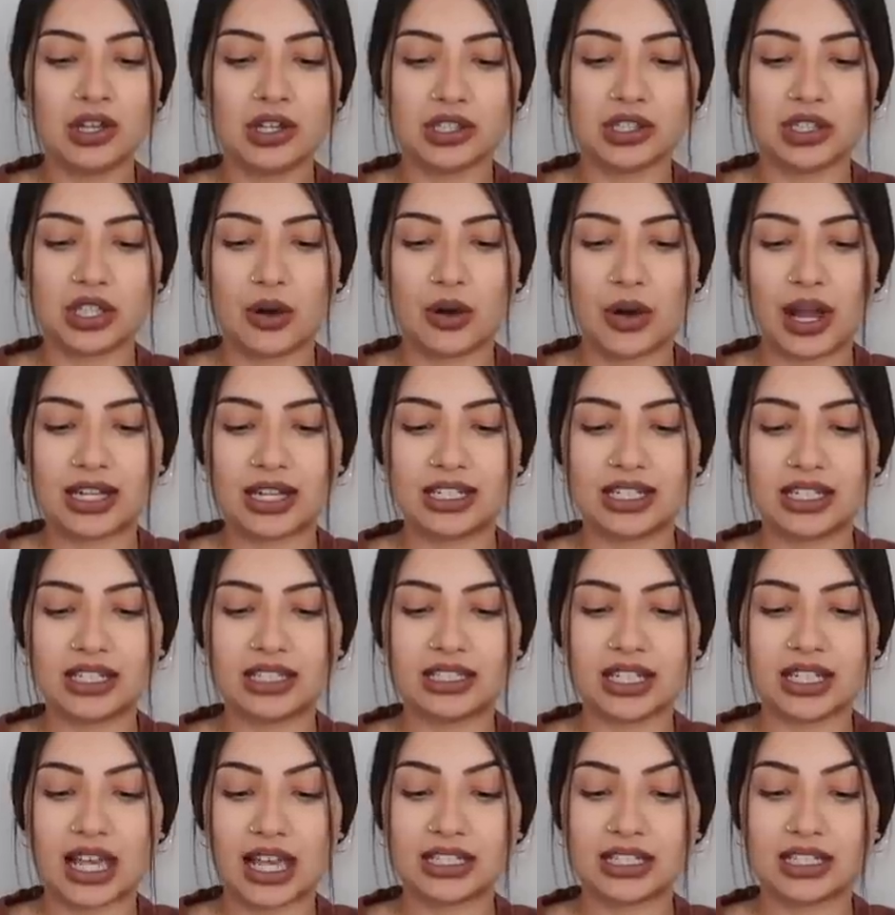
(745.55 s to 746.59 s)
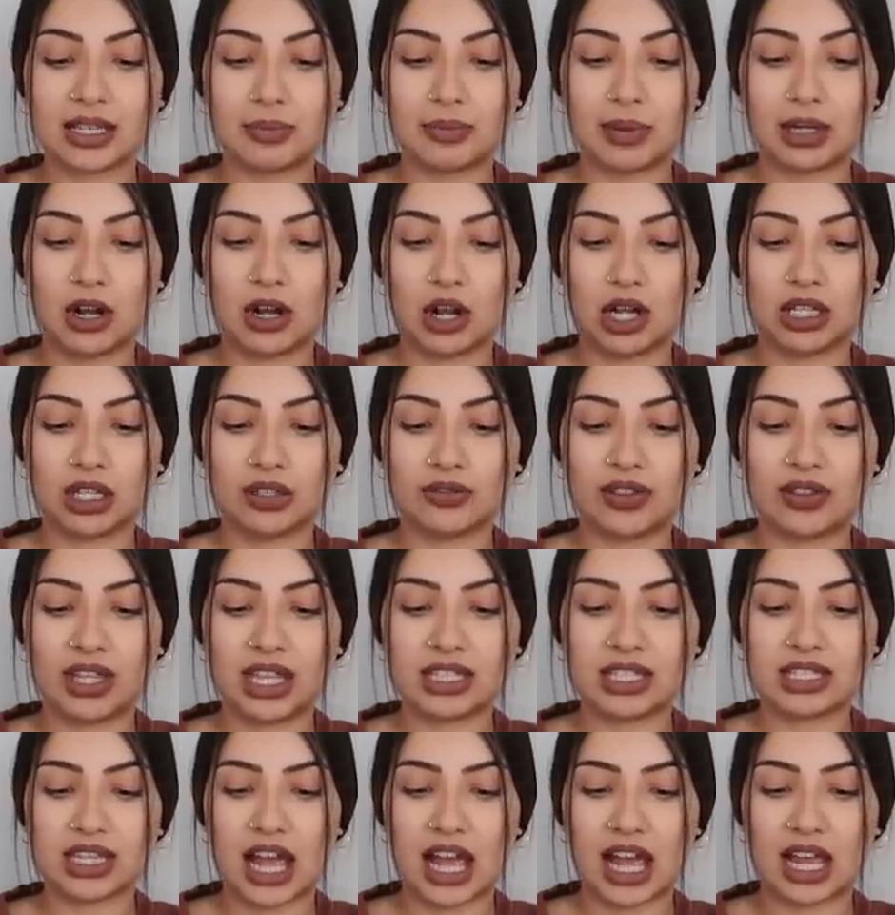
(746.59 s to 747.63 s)
So I did size up in all of
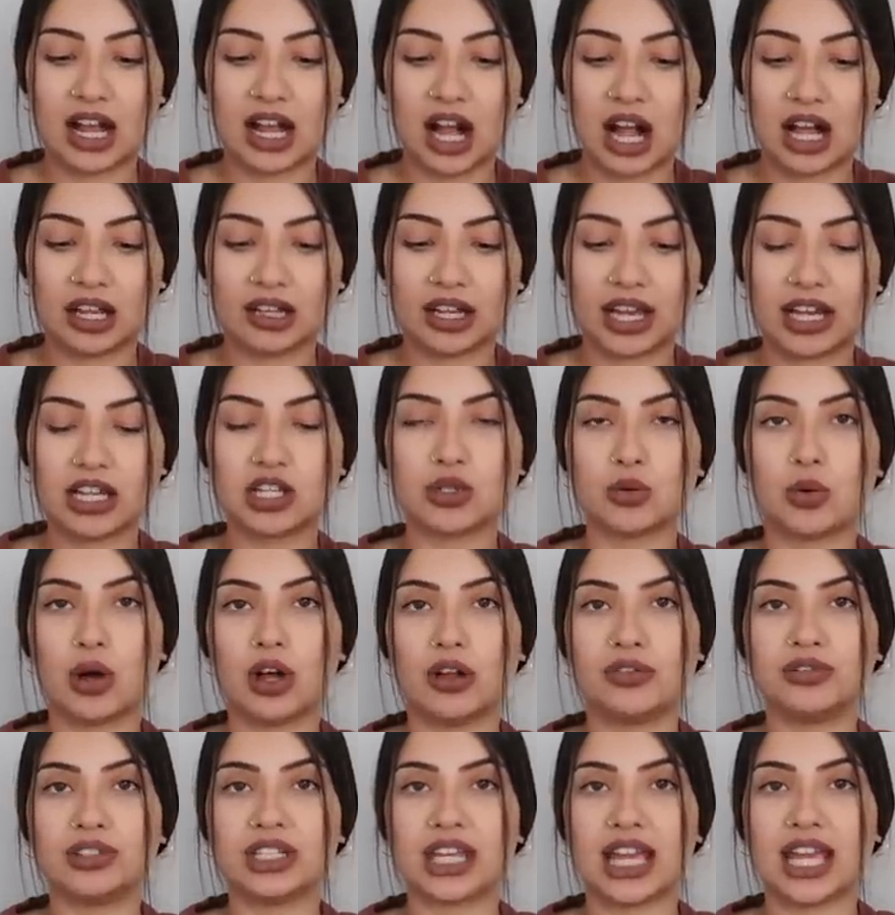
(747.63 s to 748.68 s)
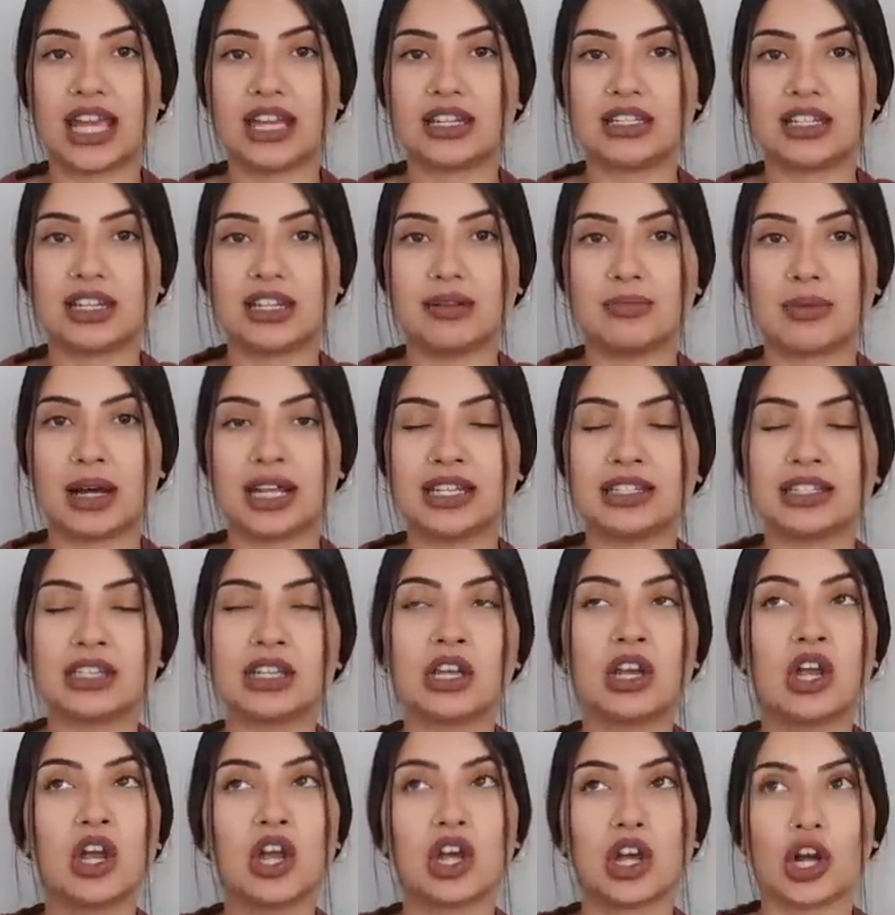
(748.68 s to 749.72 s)
these. I got like twelve to eighteen months.
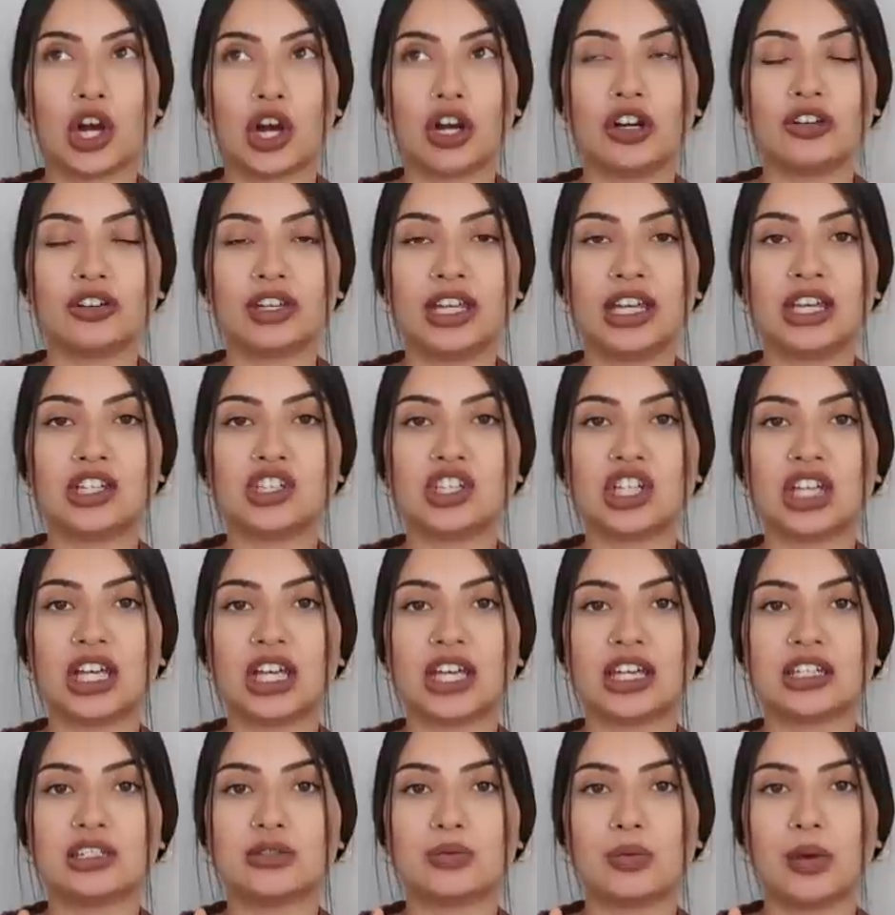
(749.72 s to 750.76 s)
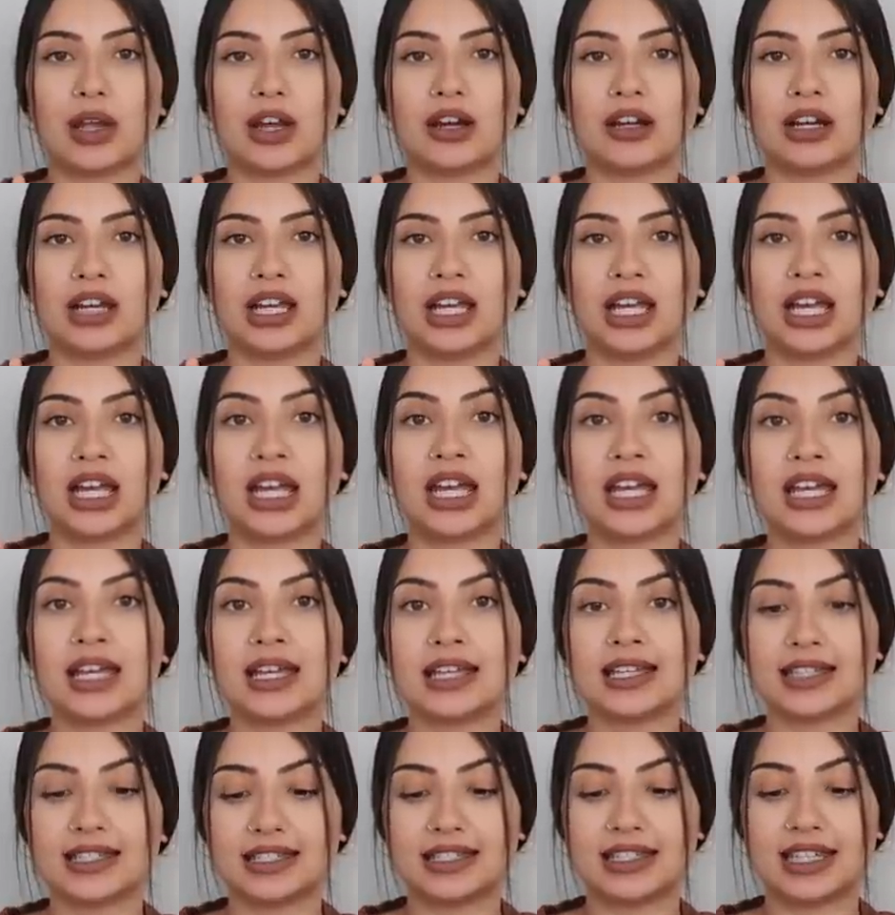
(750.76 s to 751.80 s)
Currently she is wearing
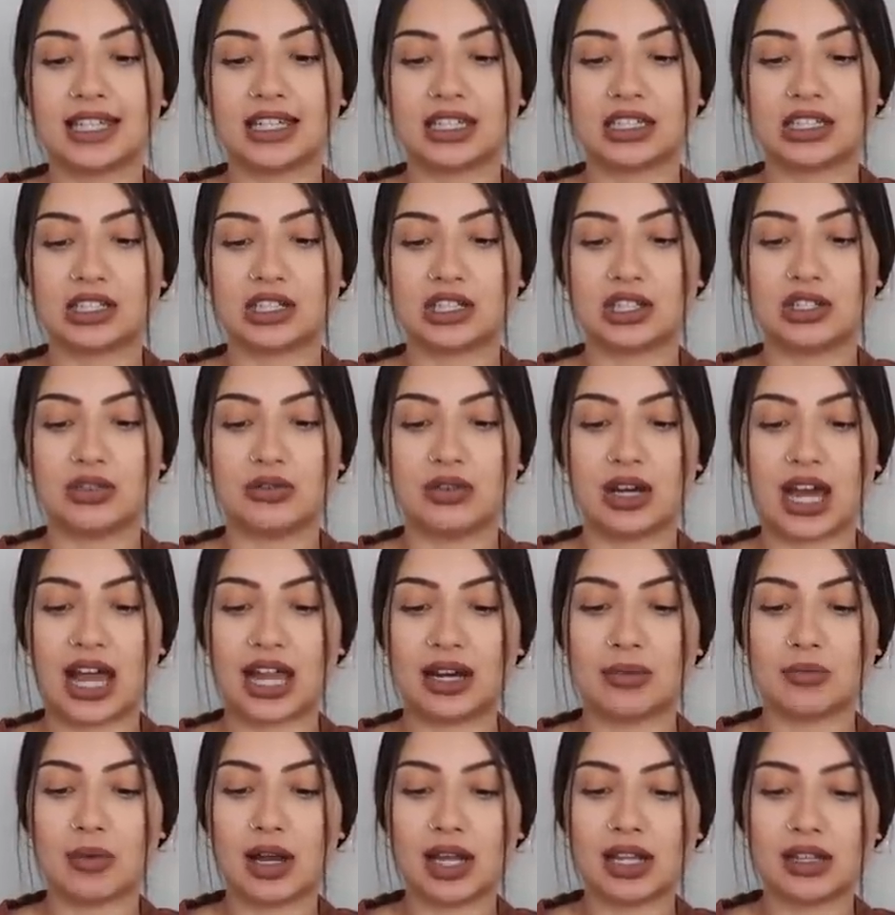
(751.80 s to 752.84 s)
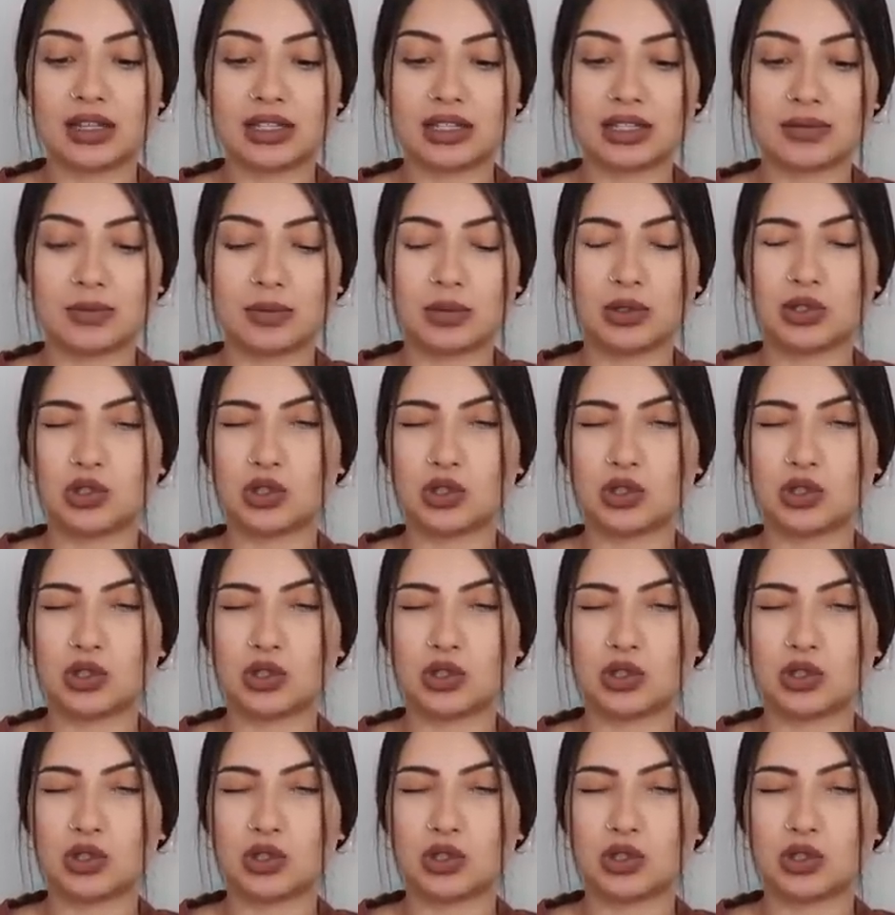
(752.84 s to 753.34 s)
six to nine months,